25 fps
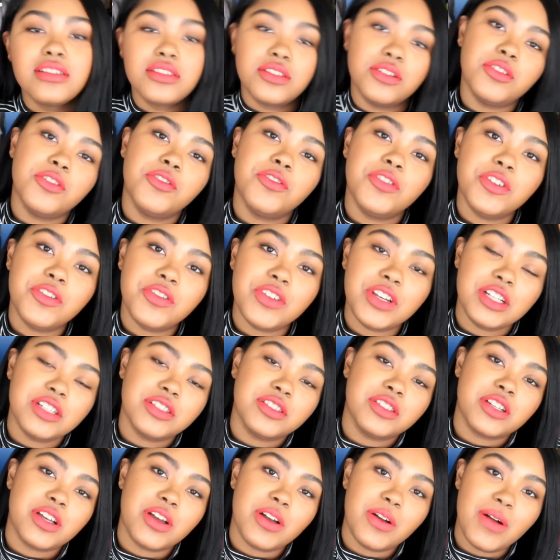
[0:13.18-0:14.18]
So a few
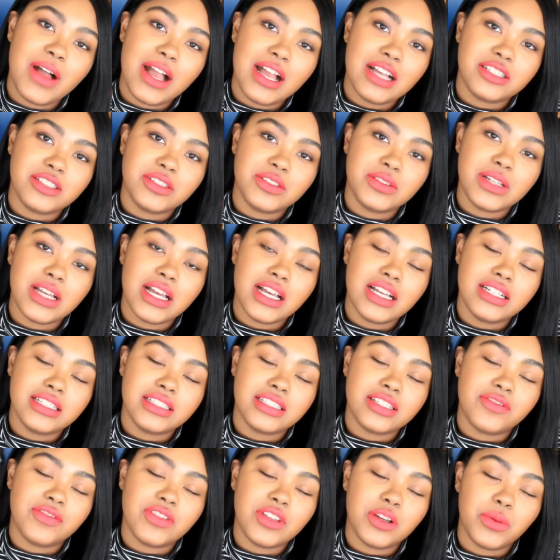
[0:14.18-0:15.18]
videos ago, I asked you
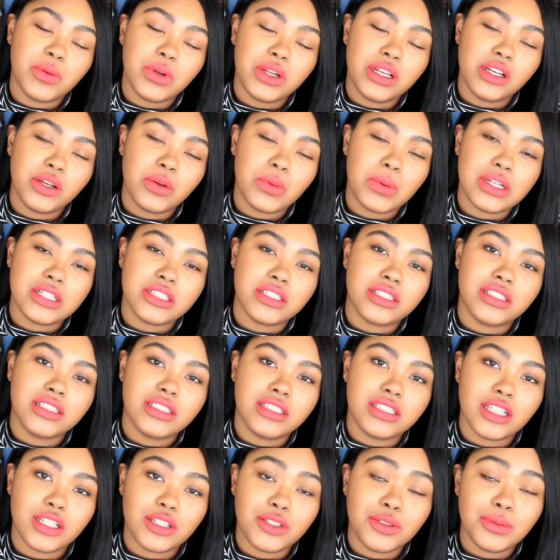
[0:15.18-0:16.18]
guys if there were any
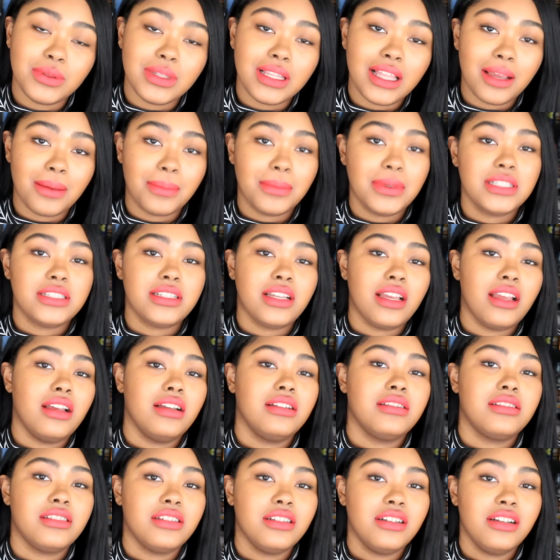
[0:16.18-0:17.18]
questions that you would like me to
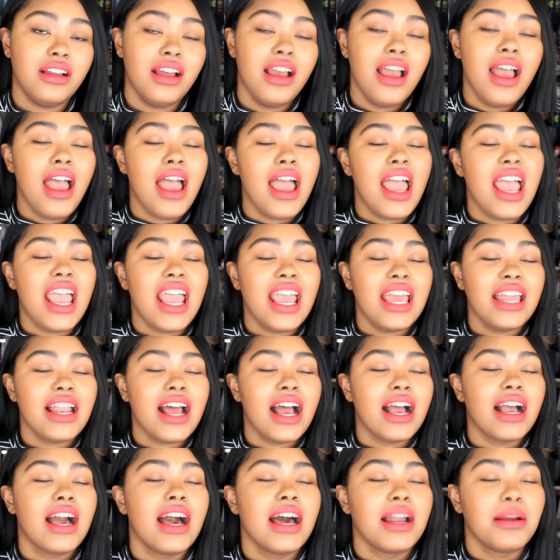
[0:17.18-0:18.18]
answer, and
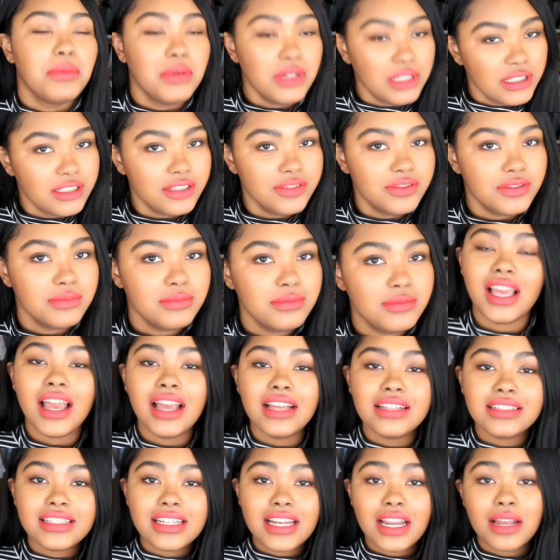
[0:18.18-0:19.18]
I got a bunch of them,
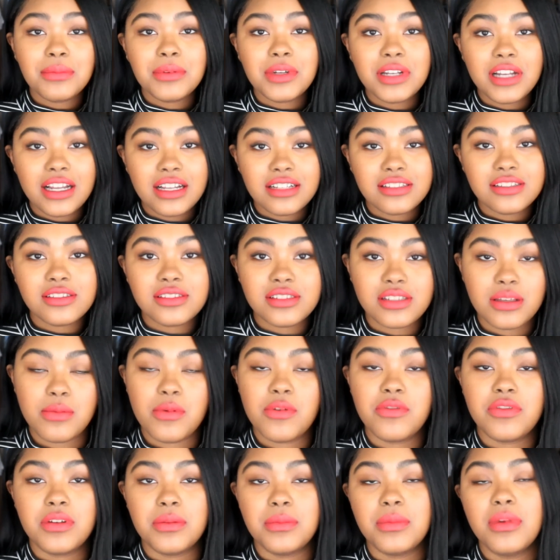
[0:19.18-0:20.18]
and today I'm gonna answer
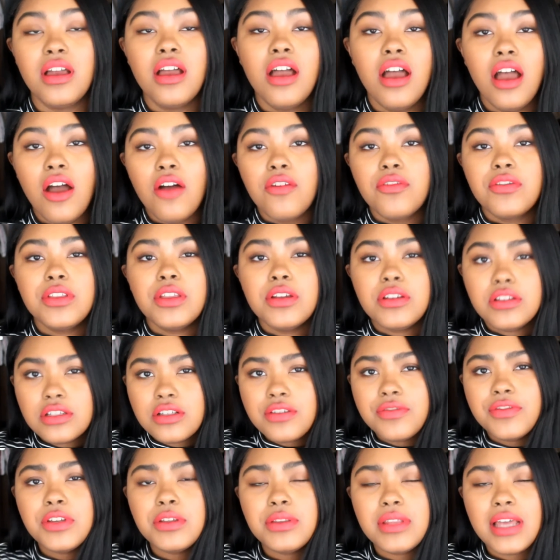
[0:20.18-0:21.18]
some of them. For
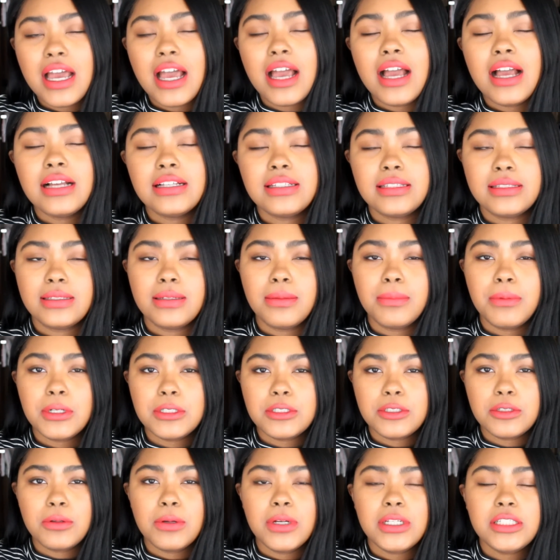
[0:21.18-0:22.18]
those of you that asked a
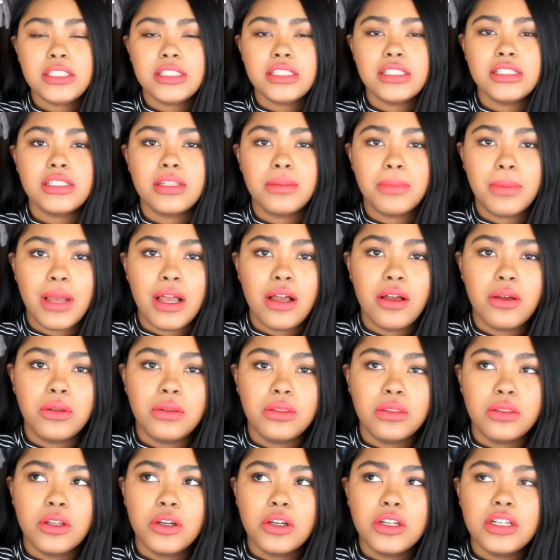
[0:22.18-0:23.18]
bunch of questions
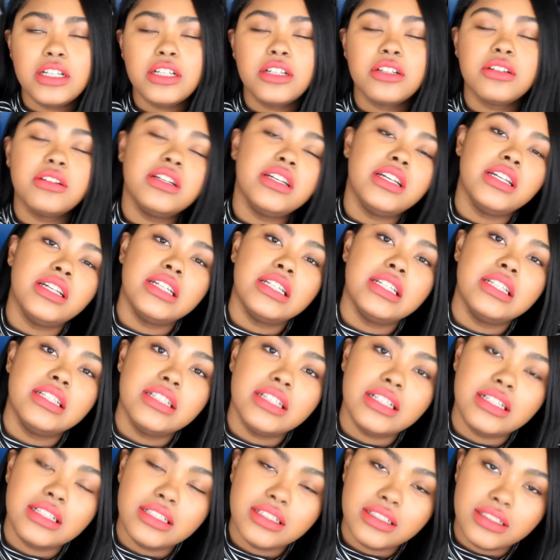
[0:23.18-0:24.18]
about learning
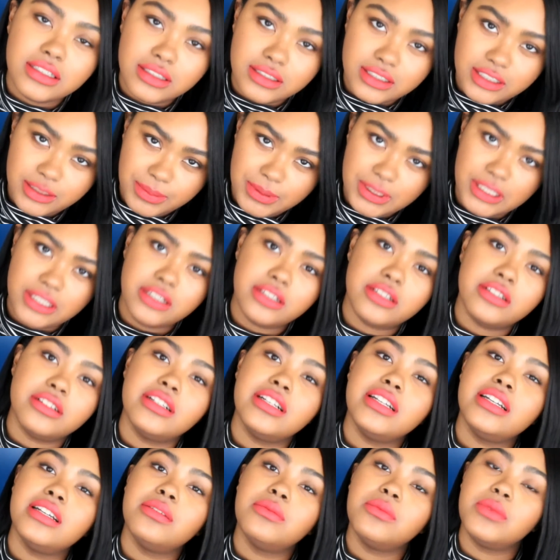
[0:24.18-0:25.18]
Korean, speaking
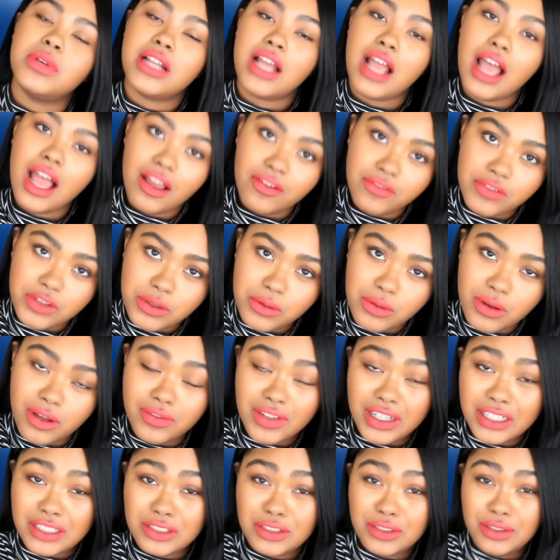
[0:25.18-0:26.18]
Korean, what have you,
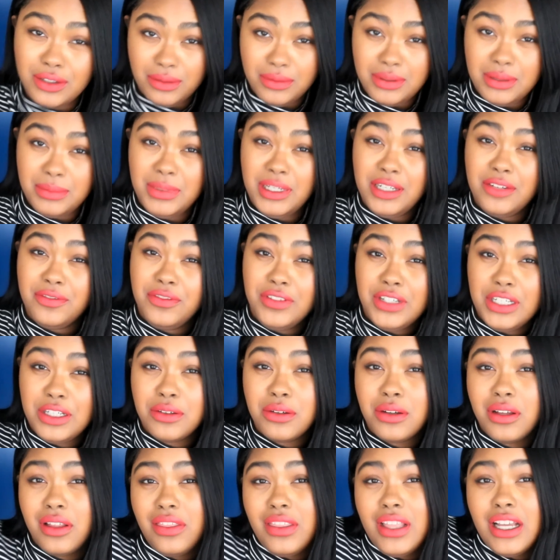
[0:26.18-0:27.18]
I've actually already made a
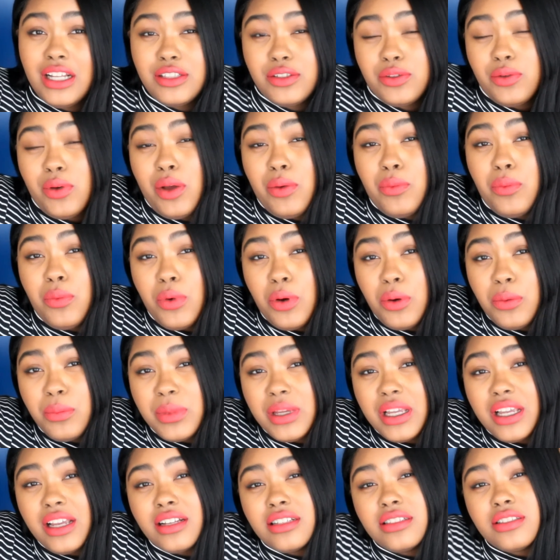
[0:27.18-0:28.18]
video on that, so I won't
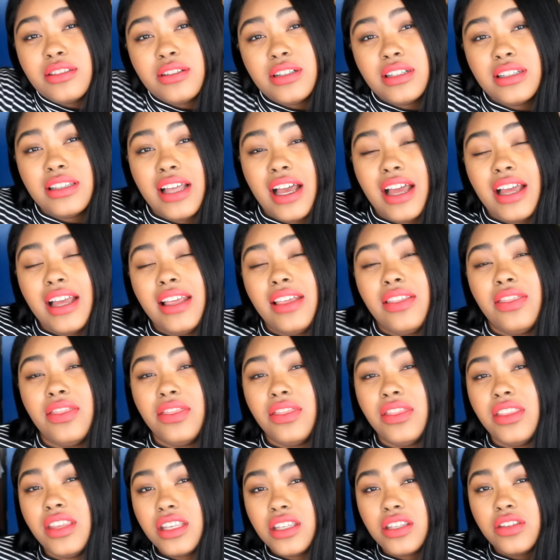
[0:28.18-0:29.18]
be answering that in
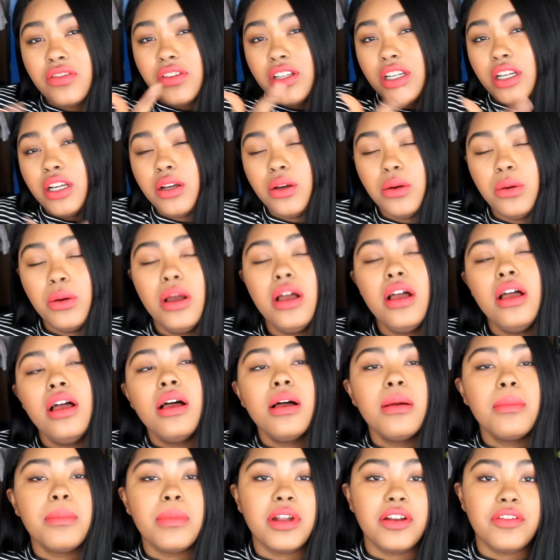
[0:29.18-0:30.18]
this video,
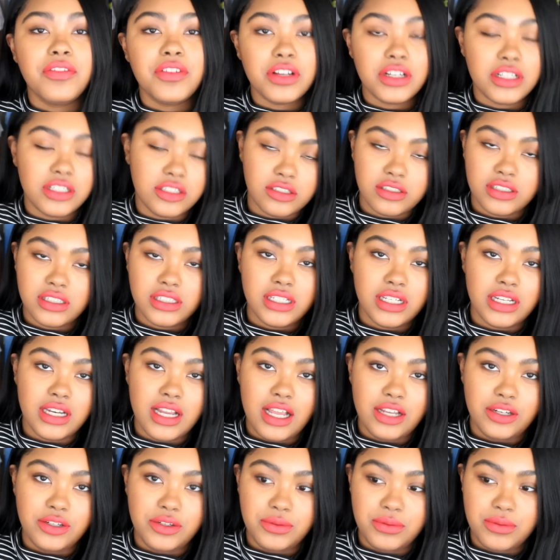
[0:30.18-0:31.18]
but if you're interested,
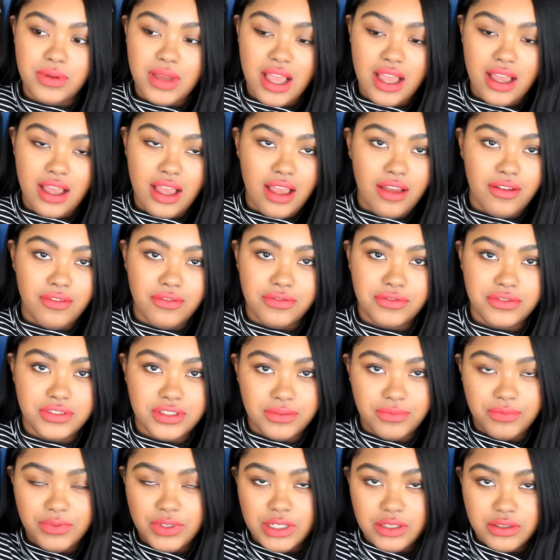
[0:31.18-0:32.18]
I do have
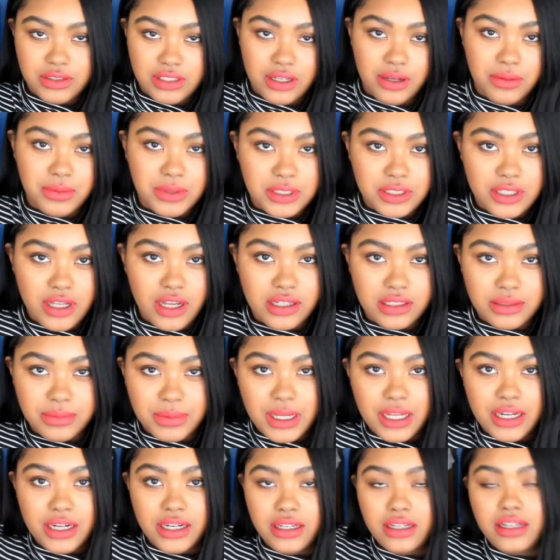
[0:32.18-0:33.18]
some videos I already talked
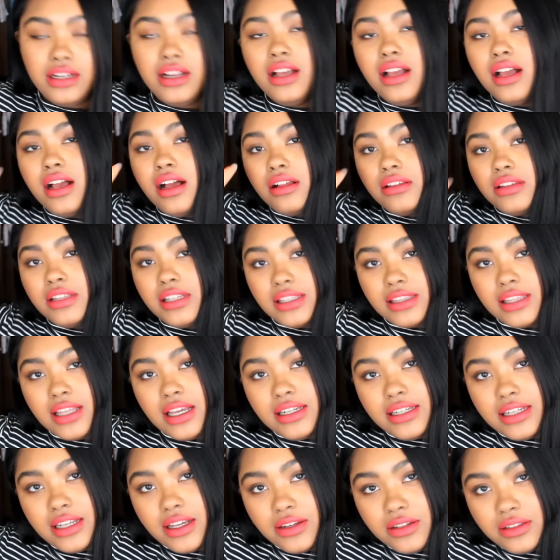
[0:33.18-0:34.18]
about it. I'll link
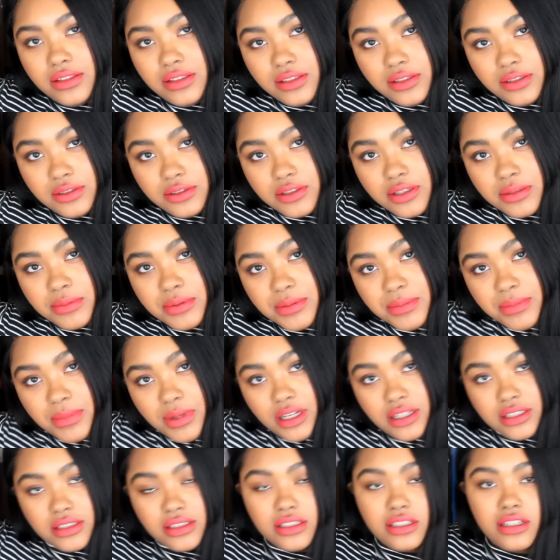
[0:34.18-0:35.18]
that down in the description
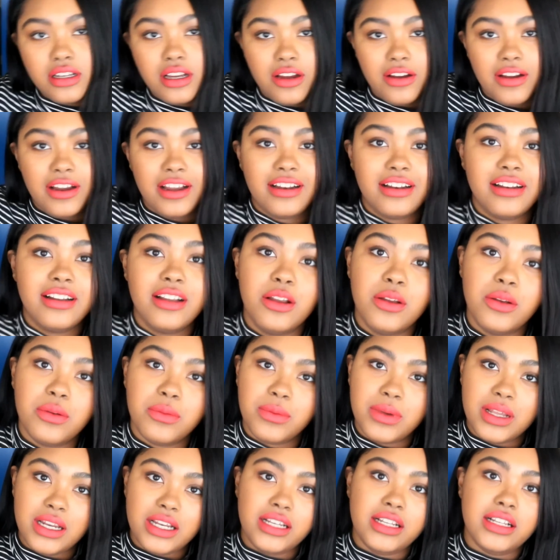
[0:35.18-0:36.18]
box. Alright,
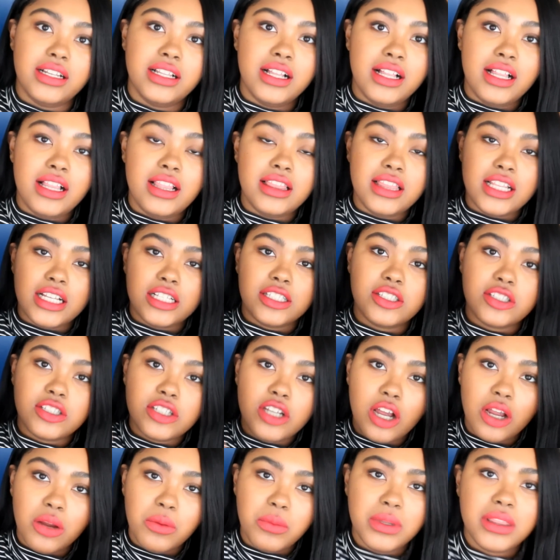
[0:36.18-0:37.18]
ready? Let's
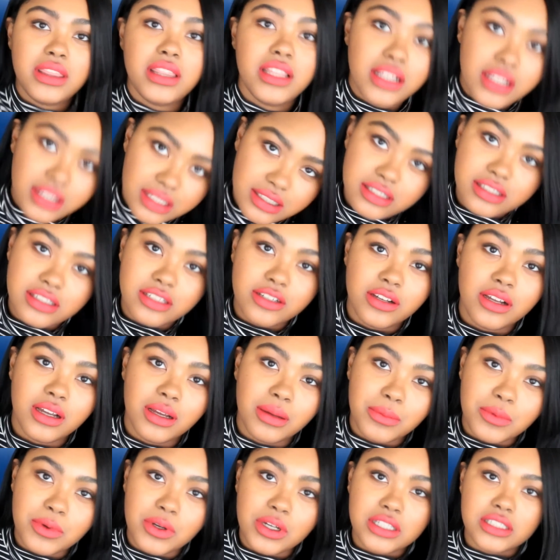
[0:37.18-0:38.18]
start with
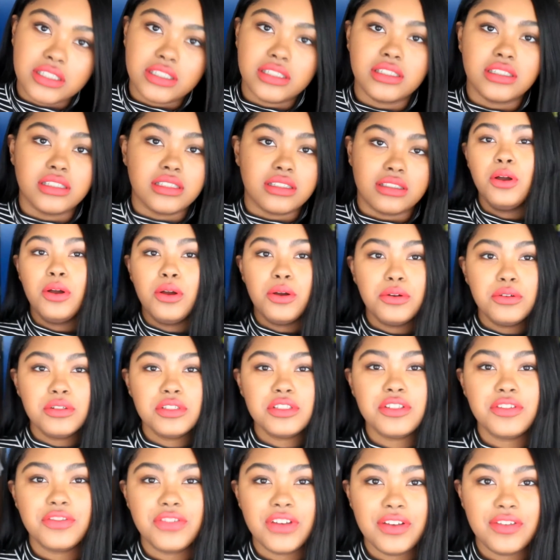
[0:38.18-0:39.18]
Instagram question. Who
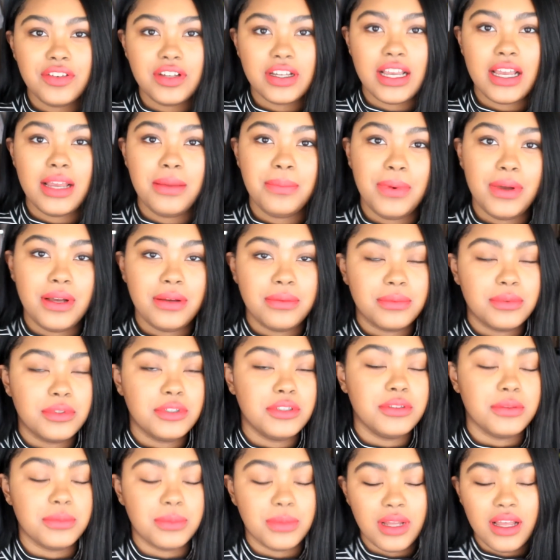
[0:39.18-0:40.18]
is your favorite K-pop
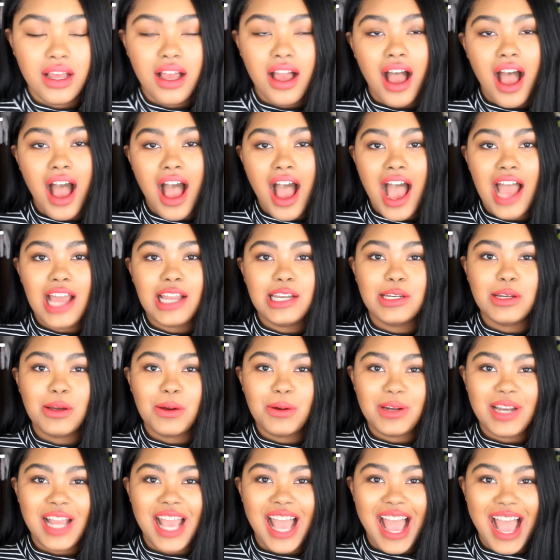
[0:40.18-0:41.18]
group? I
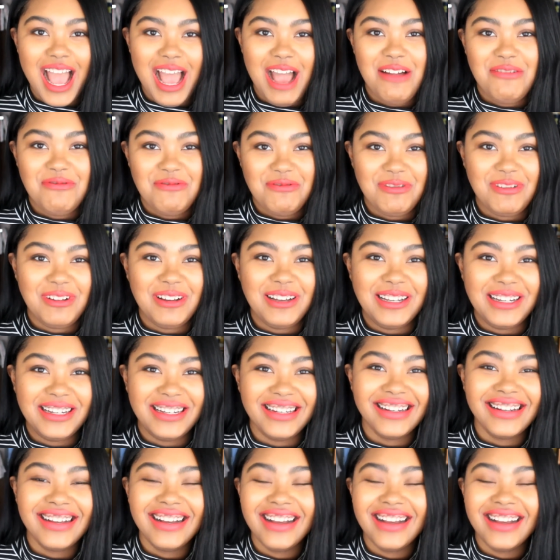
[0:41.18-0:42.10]
don't have one.